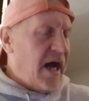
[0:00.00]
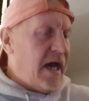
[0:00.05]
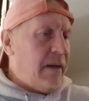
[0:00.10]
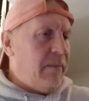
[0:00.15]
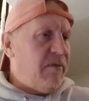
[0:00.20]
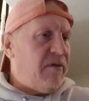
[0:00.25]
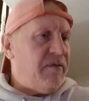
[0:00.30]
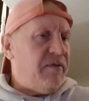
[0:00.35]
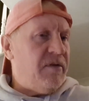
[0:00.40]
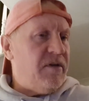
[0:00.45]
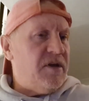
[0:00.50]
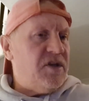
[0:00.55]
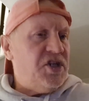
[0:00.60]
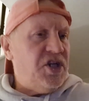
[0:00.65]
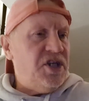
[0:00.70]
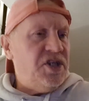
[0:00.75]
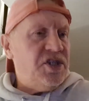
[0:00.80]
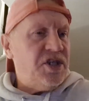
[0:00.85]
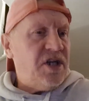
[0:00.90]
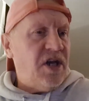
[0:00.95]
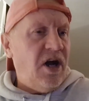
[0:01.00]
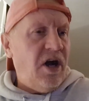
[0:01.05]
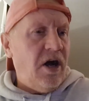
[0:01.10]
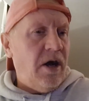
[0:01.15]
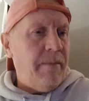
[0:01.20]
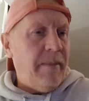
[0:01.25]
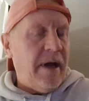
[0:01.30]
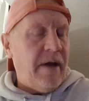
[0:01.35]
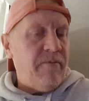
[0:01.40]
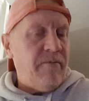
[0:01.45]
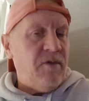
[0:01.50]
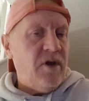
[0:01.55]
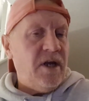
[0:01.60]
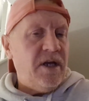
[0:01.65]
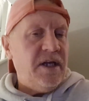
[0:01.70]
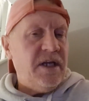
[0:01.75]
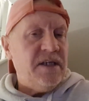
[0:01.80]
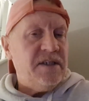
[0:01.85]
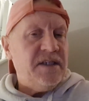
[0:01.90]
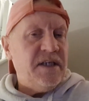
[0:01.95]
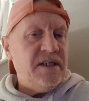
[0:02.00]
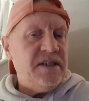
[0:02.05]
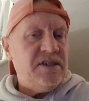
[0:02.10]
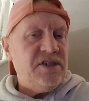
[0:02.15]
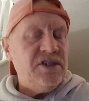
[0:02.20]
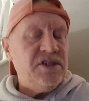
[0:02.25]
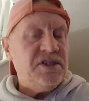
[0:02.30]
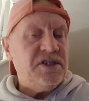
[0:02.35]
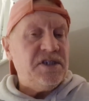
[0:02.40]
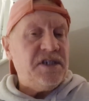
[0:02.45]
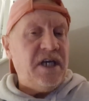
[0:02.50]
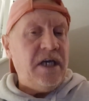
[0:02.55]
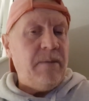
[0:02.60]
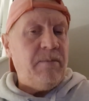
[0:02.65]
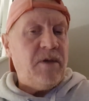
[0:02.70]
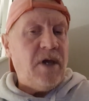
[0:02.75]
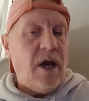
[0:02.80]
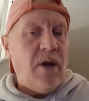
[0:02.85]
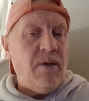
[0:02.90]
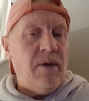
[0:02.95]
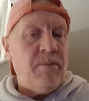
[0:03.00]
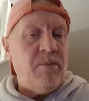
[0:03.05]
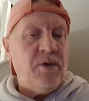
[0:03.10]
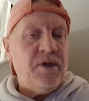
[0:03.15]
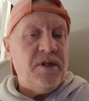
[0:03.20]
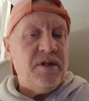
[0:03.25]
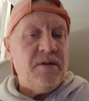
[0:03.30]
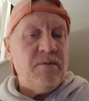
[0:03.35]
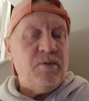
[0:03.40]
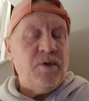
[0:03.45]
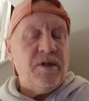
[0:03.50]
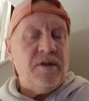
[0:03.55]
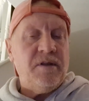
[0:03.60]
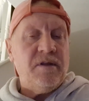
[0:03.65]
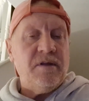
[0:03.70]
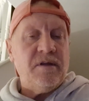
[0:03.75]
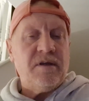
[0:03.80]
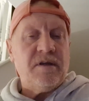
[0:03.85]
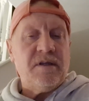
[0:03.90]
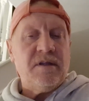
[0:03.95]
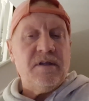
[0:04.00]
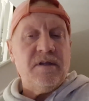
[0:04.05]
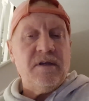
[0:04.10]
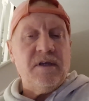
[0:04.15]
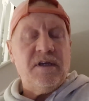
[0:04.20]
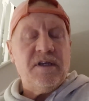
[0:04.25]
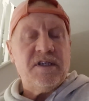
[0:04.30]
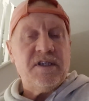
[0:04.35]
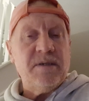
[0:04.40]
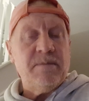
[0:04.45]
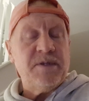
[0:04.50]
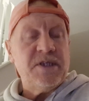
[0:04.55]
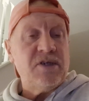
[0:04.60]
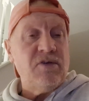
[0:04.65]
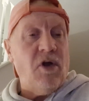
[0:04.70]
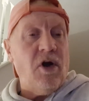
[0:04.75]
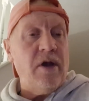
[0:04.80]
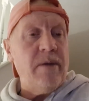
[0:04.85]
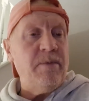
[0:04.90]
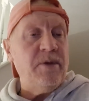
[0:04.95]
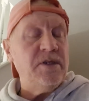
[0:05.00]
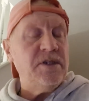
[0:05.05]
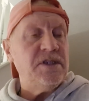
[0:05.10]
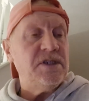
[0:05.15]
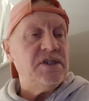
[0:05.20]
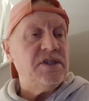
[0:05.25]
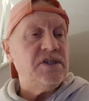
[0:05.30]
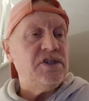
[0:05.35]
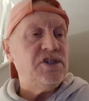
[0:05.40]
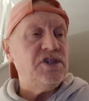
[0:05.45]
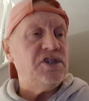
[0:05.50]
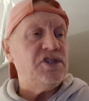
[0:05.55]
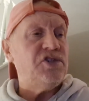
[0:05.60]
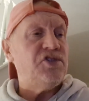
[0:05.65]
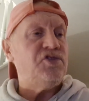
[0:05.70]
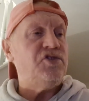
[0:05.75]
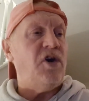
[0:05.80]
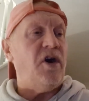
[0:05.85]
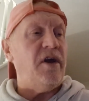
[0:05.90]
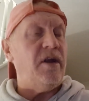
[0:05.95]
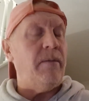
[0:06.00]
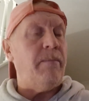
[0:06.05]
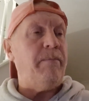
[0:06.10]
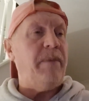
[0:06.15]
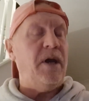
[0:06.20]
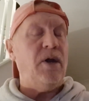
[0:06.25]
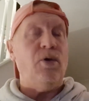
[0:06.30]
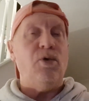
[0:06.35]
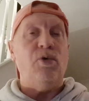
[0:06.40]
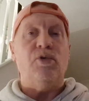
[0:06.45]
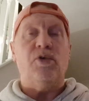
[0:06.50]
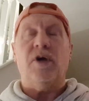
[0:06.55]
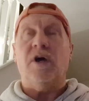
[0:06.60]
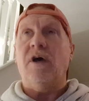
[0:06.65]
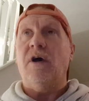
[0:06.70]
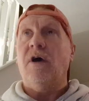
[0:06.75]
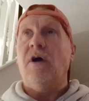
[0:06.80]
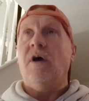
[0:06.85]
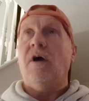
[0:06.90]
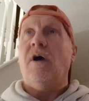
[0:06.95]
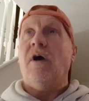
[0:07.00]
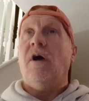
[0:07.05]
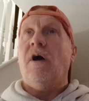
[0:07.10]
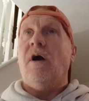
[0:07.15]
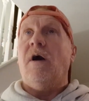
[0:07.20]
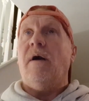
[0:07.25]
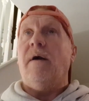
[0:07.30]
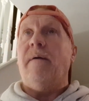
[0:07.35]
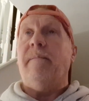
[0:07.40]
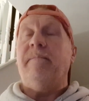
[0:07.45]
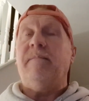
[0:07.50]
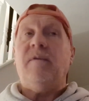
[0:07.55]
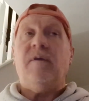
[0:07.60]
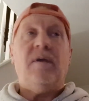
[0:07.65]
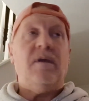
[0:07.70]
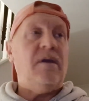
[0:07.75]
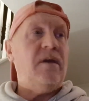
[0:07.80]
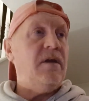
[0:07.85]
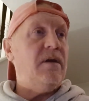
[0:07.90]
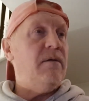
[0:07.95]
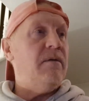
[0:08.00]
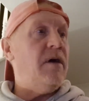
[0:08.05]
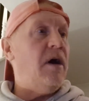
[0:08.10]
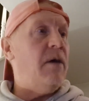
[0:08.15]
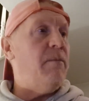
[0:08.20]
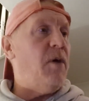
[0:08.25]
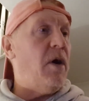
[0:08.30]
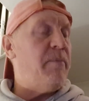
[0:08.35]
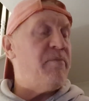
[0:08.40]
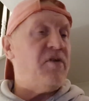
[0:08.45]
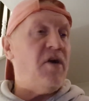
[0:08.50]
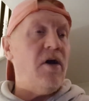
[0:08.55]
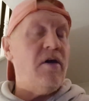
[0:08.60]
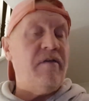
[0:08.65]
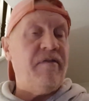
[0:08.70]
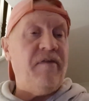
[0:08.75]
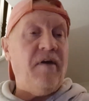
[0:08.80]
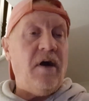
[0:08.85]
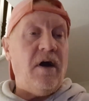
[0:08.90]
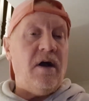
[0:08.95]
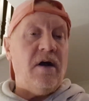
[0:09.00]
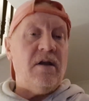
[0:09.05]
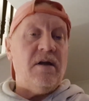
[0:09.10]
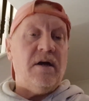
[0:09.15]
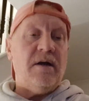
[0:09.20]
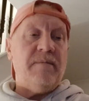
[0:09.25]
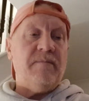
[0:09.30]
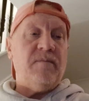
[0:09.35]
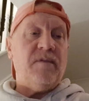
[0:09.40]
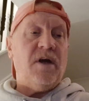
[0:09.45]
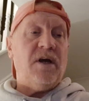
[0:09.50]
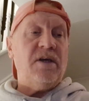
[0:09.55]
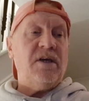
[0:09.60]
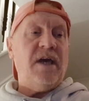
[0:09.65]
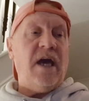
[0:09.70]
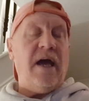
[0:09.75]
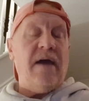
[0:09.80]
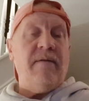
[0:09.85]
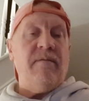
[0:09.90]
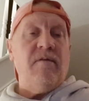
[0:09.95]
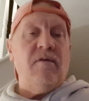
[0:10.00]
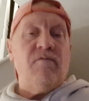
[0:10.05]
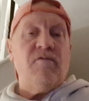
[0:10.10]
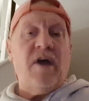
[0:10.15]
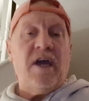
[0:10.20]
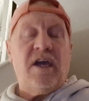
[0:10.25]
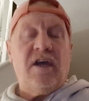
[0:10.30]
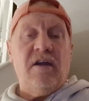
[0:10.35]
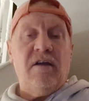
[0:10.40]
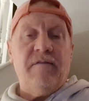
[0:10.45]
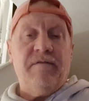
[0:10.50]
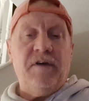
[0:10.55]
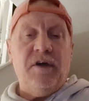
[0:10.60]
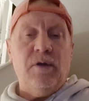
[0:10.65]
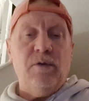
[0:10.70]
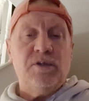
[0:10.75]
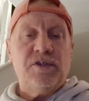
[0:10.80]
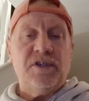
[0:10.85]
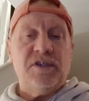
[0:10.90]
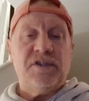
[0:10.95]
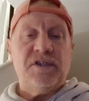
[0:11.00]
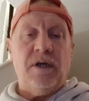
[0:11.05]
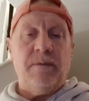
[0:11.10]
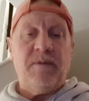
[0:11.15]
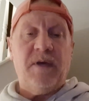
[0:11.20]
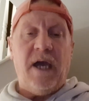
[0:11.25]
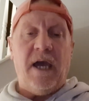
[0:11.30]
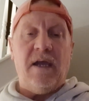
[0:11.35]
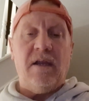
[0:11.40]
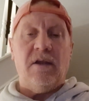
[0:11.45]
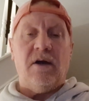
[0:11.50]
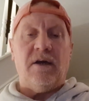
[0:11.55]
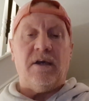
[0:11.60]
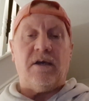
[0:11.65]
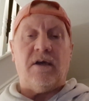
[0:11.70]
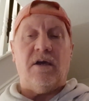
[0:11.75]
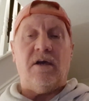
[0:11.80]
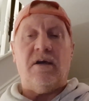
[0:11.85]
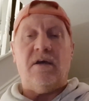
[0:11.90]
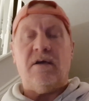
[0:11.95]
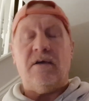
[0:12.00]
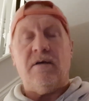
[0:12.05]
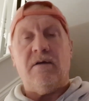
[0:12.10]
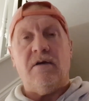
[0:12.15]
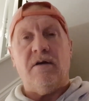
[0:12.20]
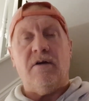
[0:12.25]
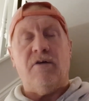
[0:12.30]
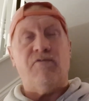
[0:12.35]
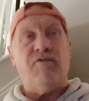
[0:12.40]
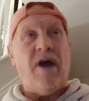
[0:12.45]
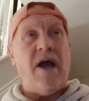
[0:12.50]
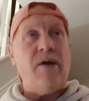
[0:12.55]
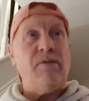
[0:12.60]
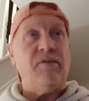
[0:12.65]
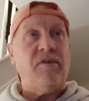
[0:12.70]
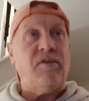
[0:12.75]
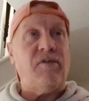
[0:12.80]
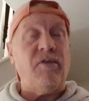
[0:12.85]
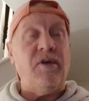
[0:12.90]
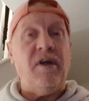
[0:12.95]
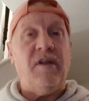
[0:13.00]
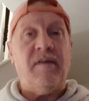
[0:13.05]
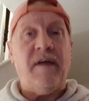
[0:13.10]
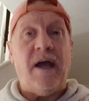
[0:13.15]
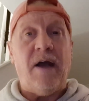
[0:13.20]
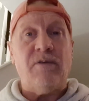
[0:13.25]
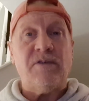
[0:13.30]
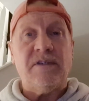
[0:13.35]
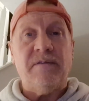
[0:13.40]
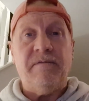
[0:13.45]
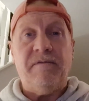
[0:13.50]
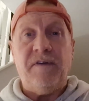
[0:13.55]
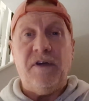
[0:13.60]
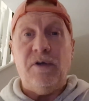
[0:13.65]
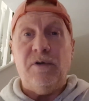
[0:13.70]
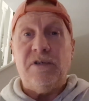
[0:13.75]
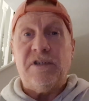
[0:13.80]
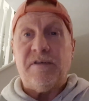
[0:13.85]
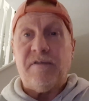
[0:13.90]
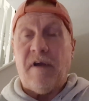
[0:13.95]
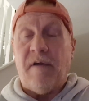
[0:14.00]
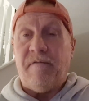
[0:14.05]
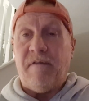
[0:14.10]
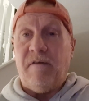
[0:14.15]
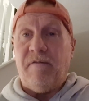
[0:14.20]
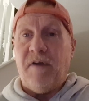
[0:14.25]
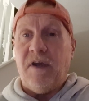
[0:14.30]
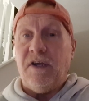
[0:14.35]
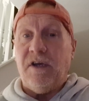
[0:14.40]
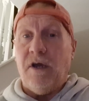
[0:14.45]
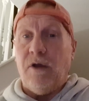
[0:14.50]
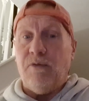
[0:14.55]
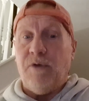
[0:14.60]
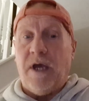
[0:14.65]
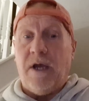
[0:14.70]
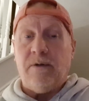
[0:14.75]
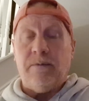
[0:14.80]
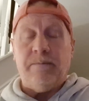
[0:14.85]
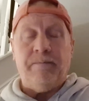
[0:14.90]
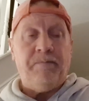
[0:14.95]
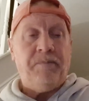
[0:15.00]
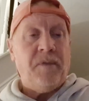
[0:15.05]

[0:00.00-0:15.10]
aims for the Ginger Carpman really is just to keep going with the subscribers, just trying to build, you know, my profile and getting regular views, because I'm getting like around 3,000 views for every video now.